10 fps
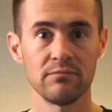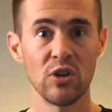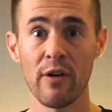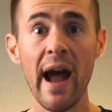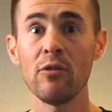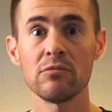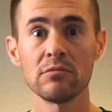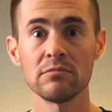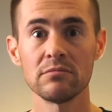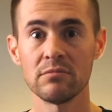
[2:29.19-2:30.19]
you're out.
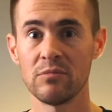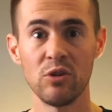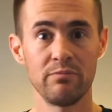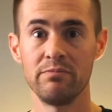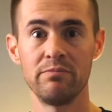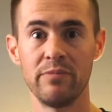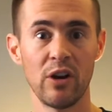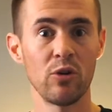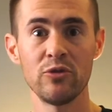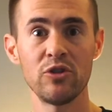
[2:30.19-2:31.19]

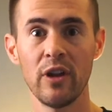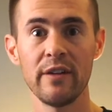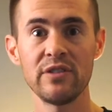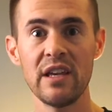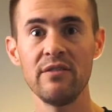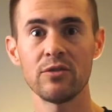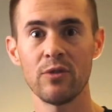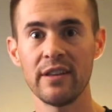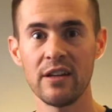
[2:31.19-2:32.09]
There goes your life savings, right?